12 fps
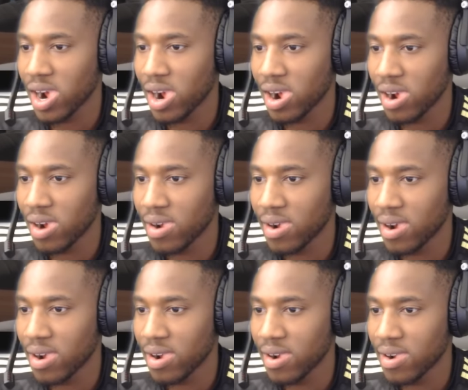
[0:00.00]

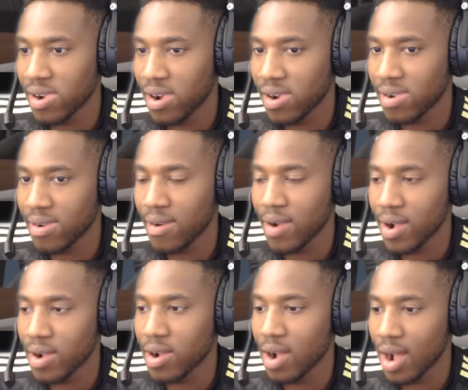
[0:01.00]

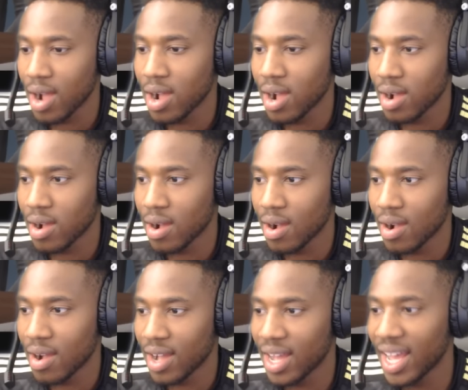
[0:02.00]

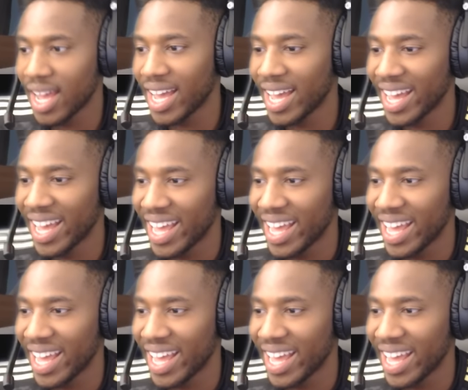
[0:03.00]
(not speaking)